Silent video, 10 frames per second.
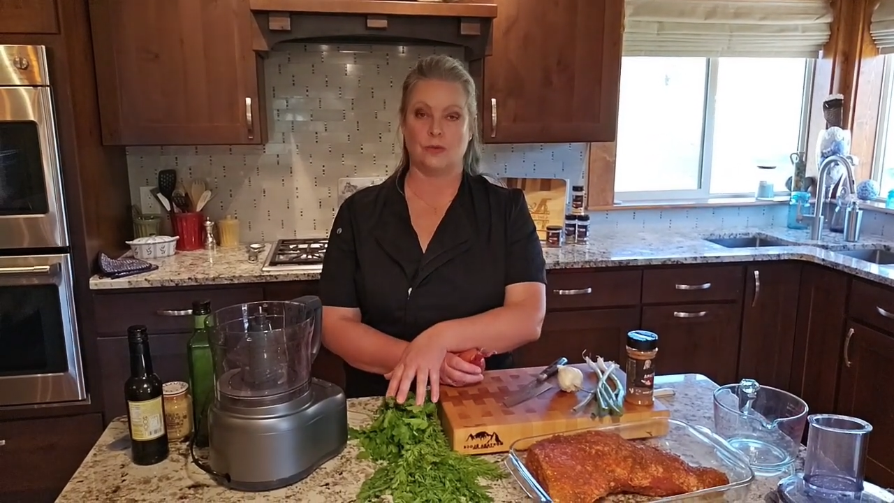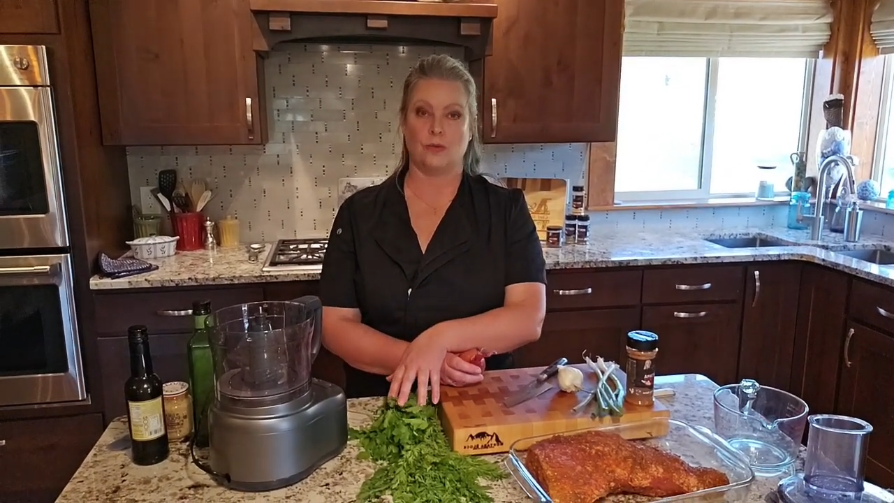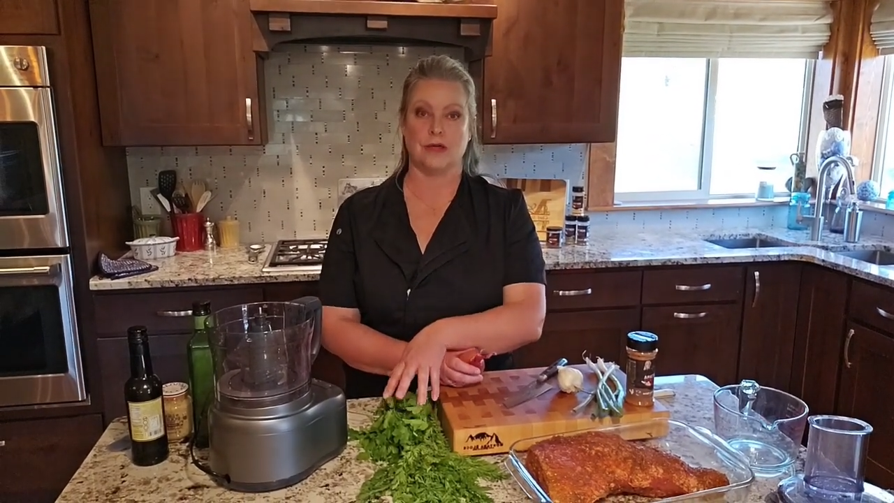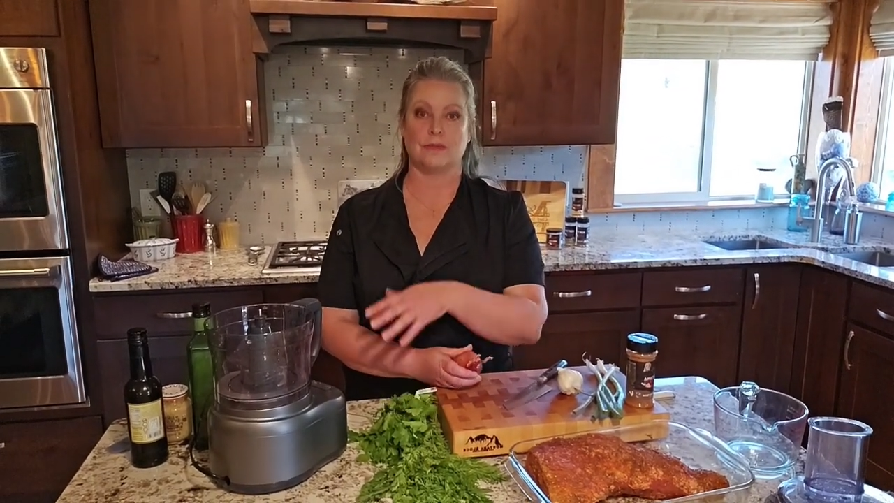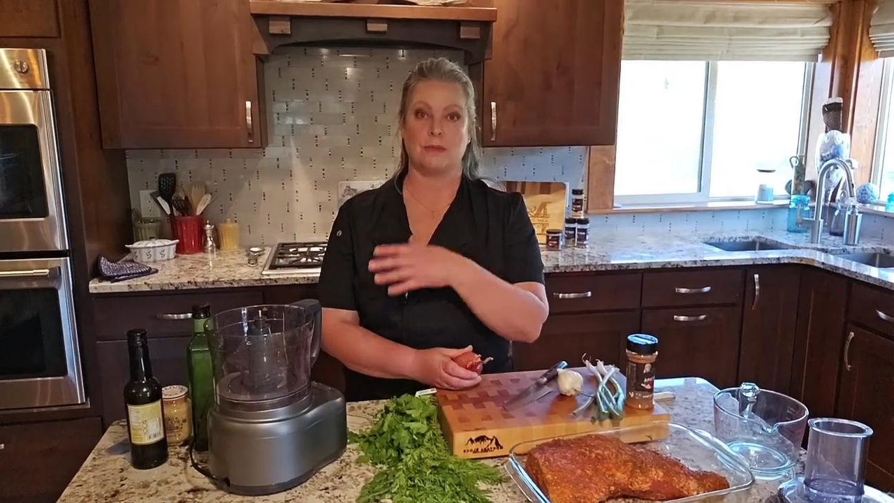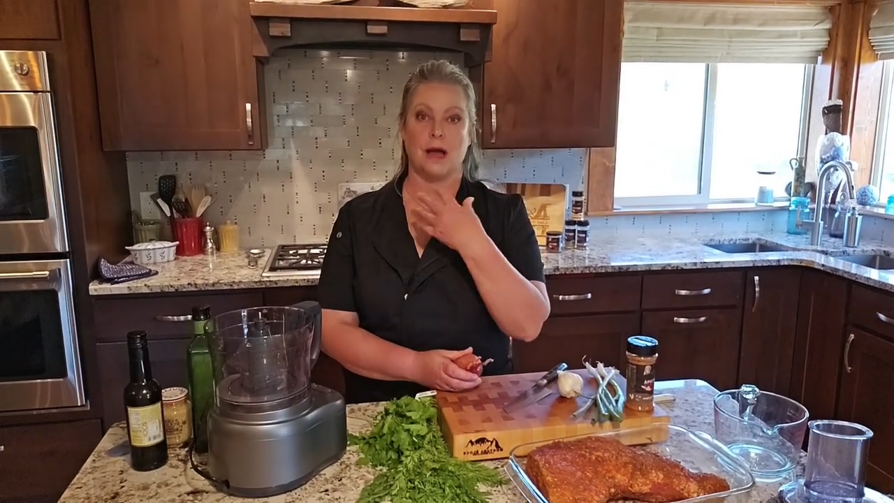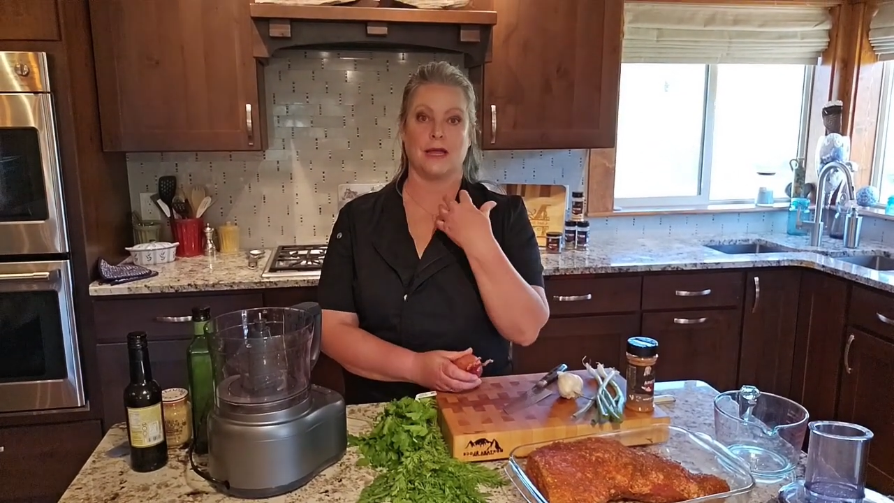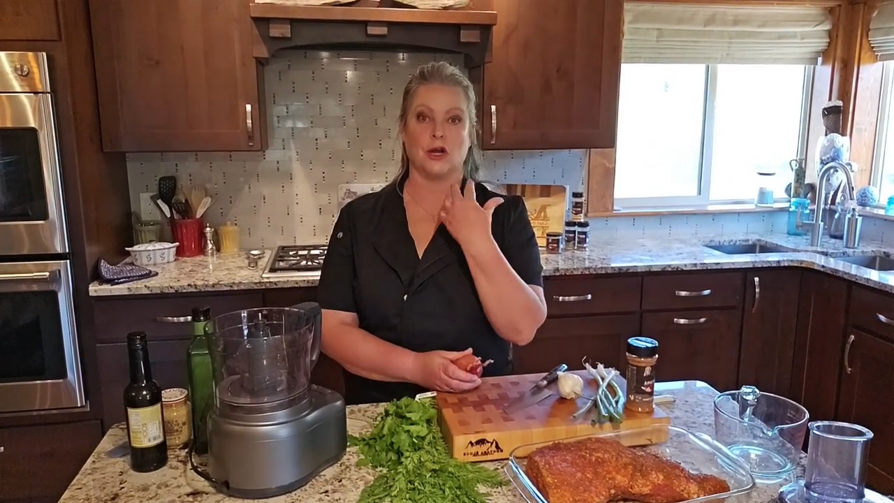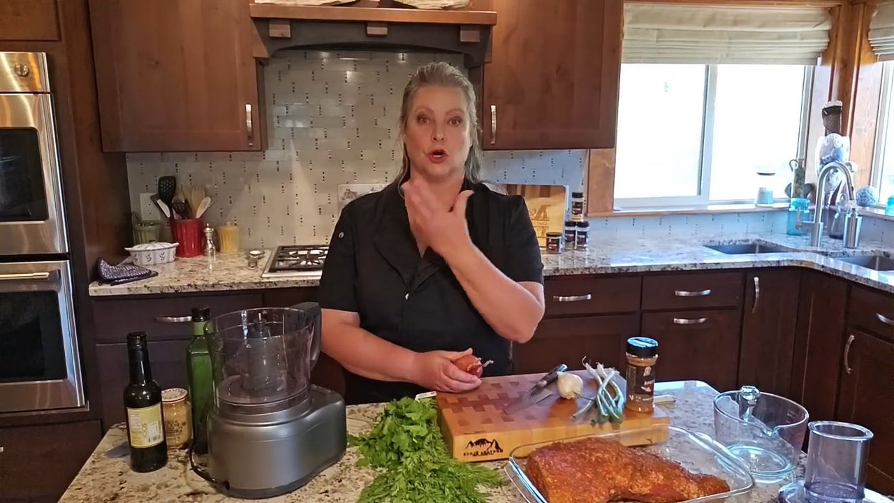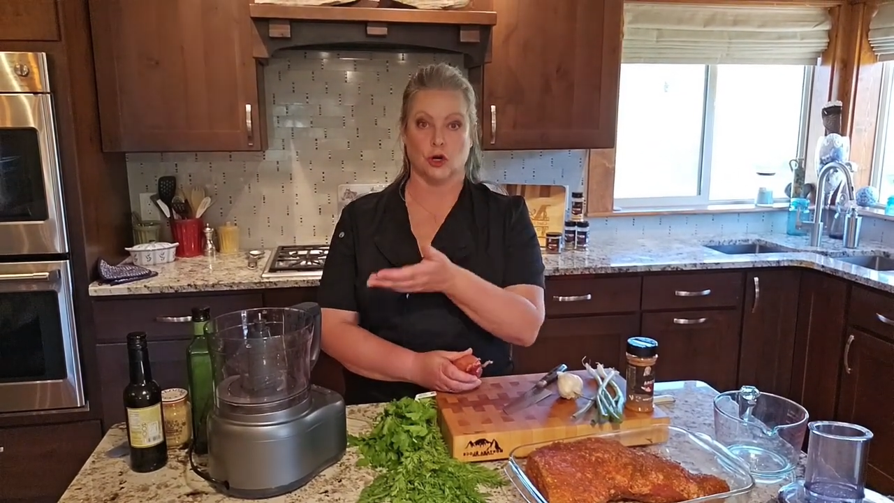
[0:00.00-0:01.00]
with
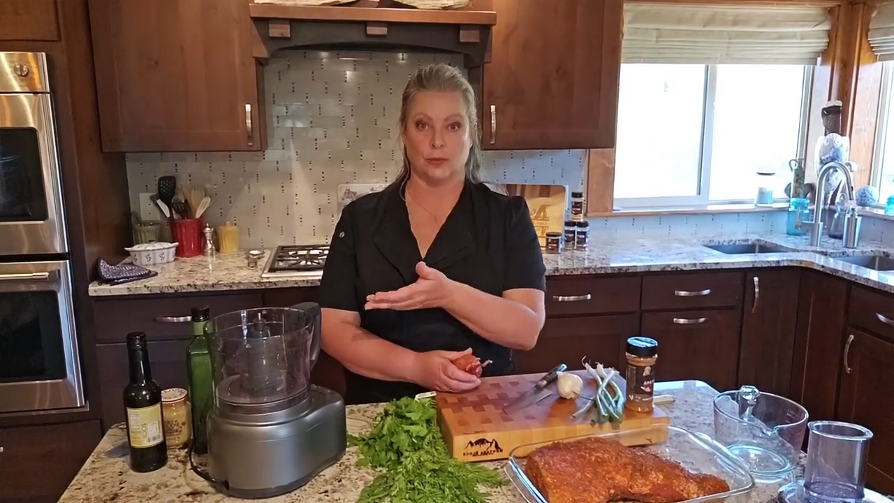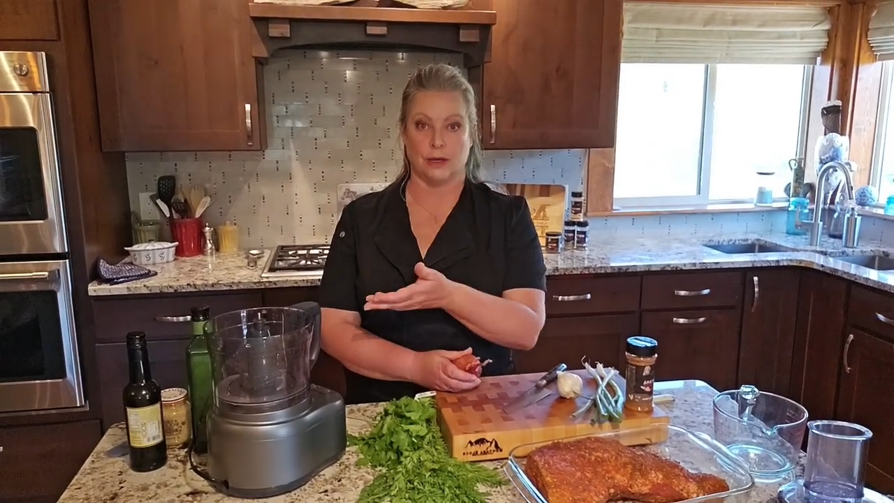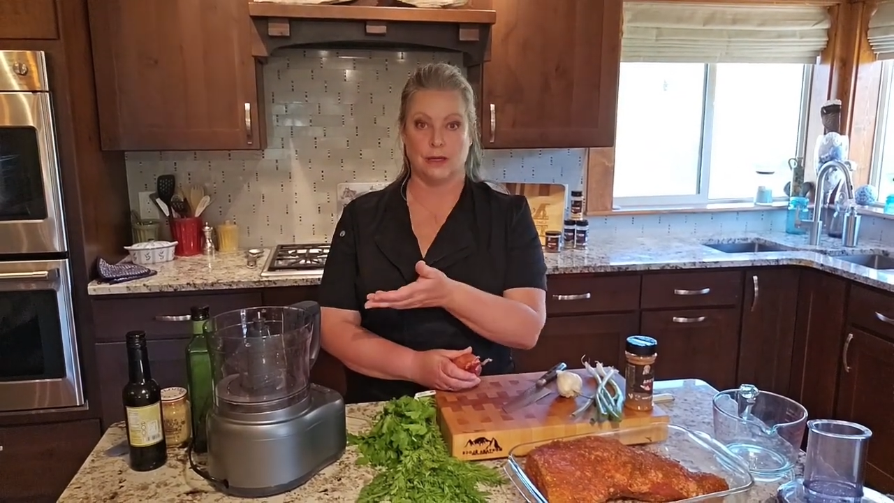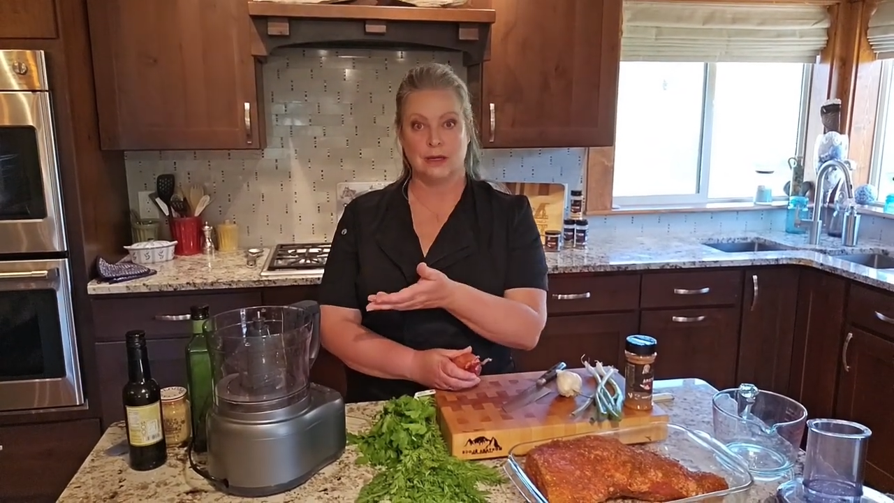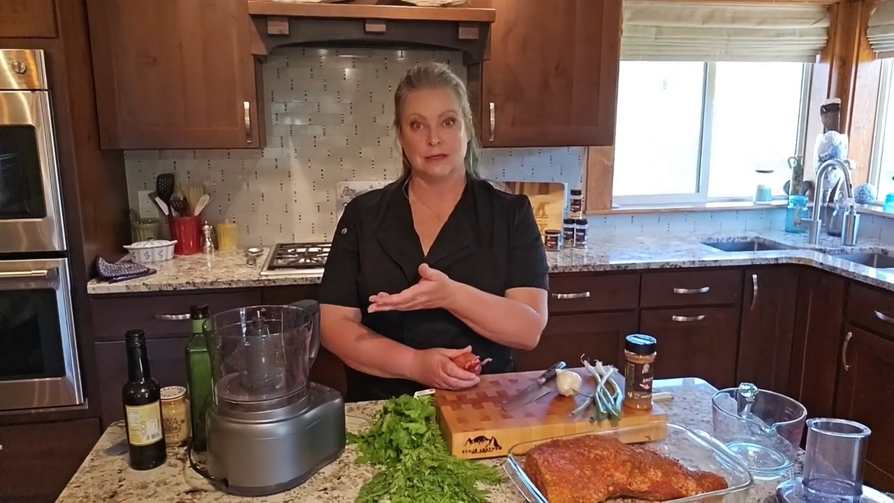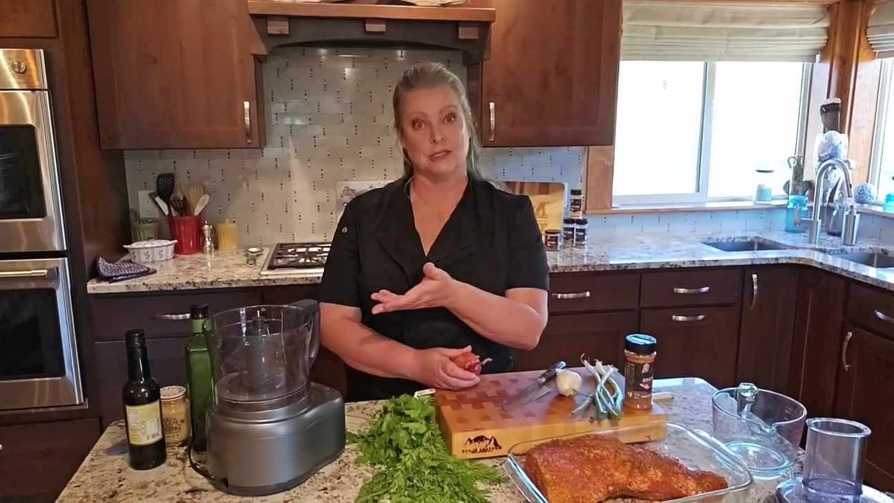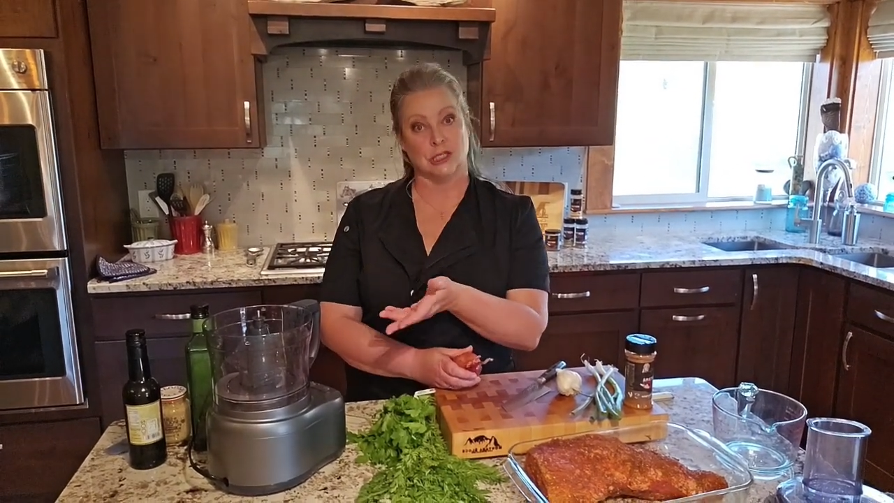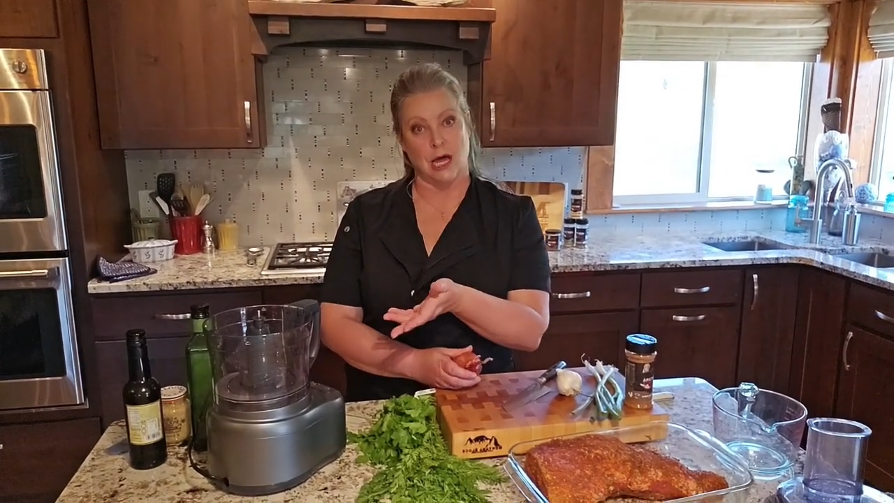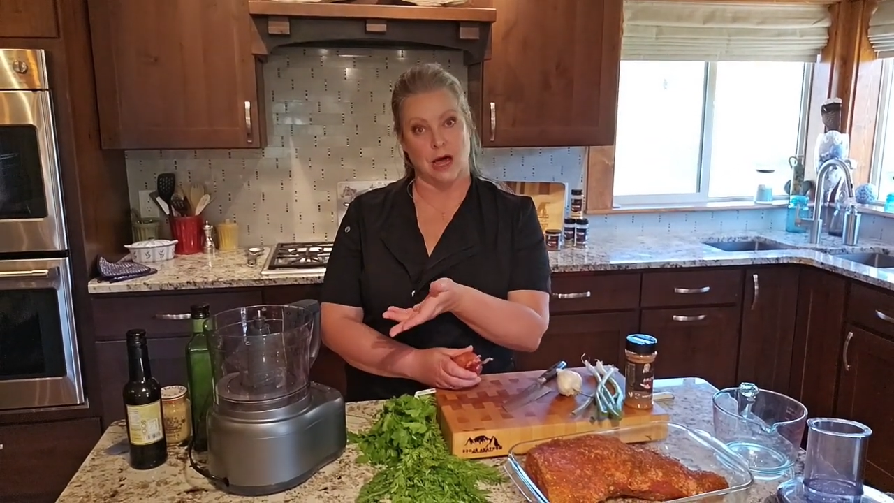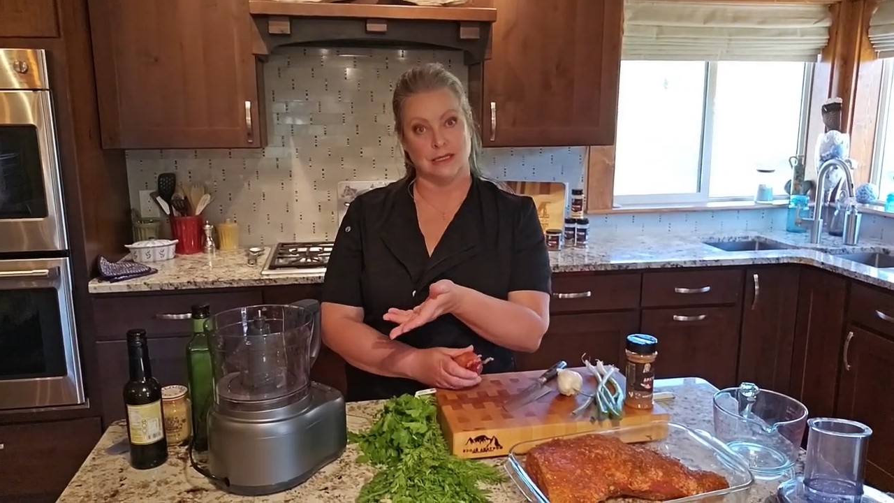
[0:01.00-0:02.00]
my herb
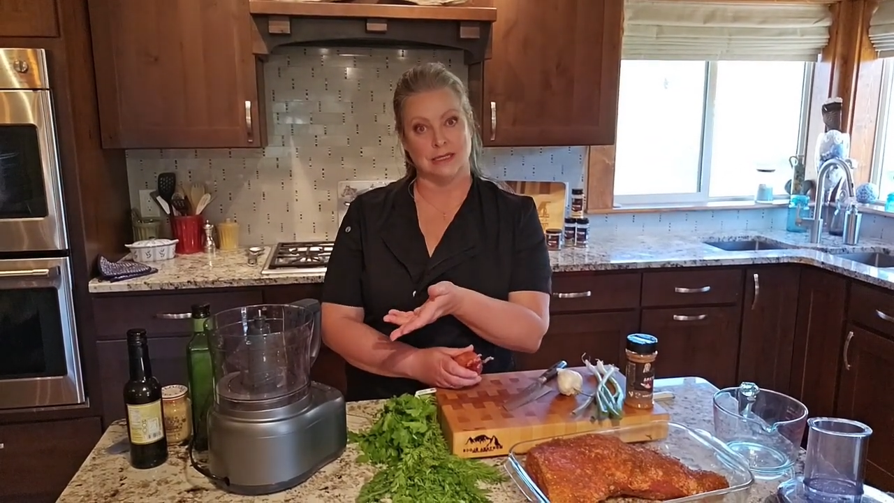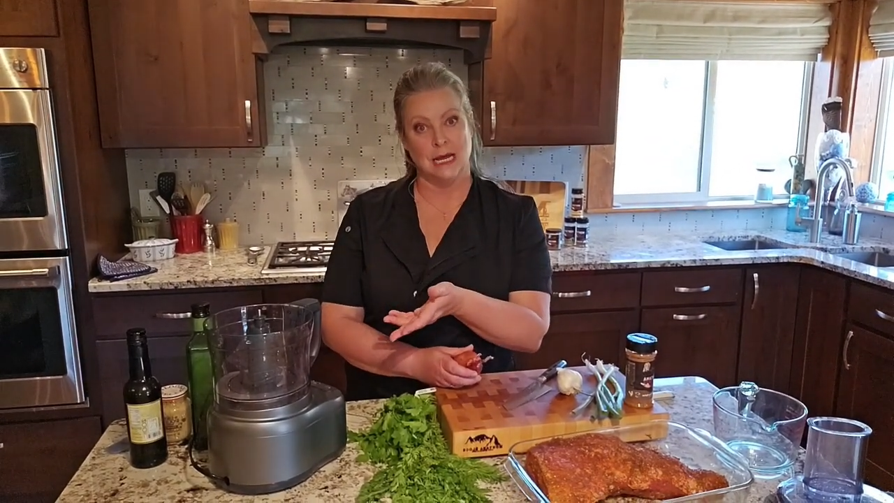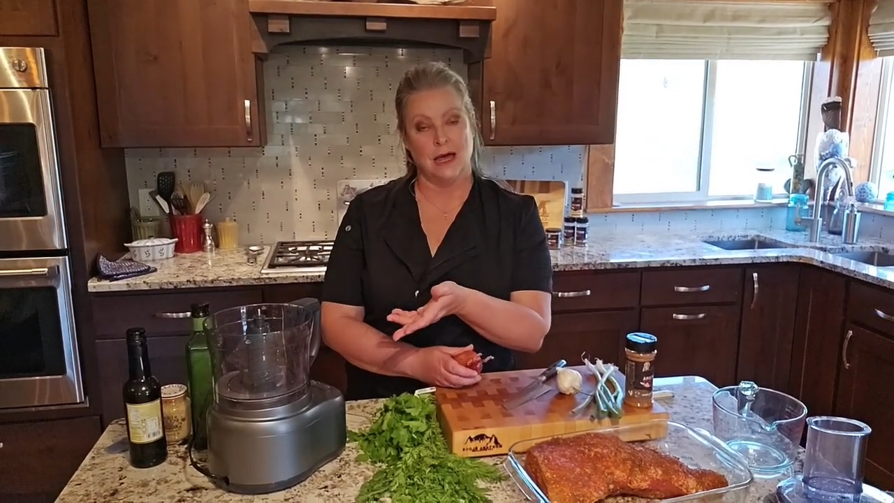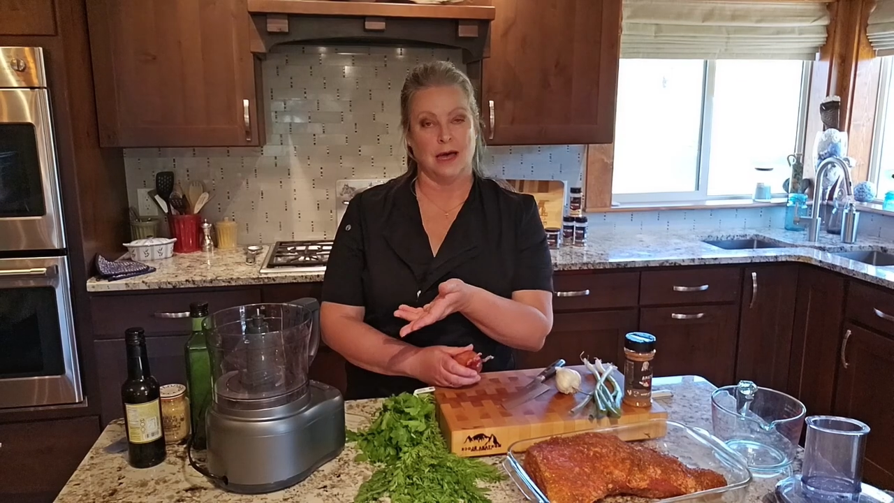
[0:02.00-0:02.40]
sauce.